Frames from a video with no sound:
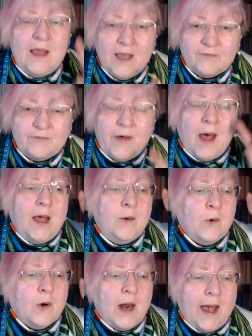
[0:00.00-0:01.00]
If
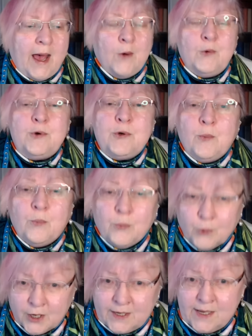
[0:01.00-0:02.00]
I were out
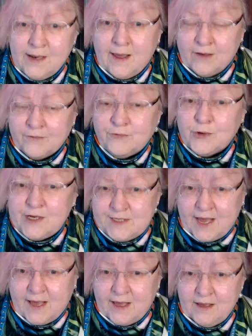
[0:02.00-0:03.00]
working every
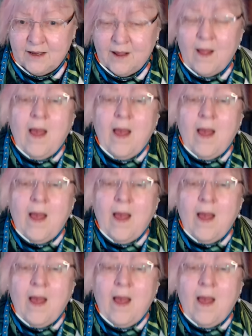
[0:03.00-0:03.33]
day,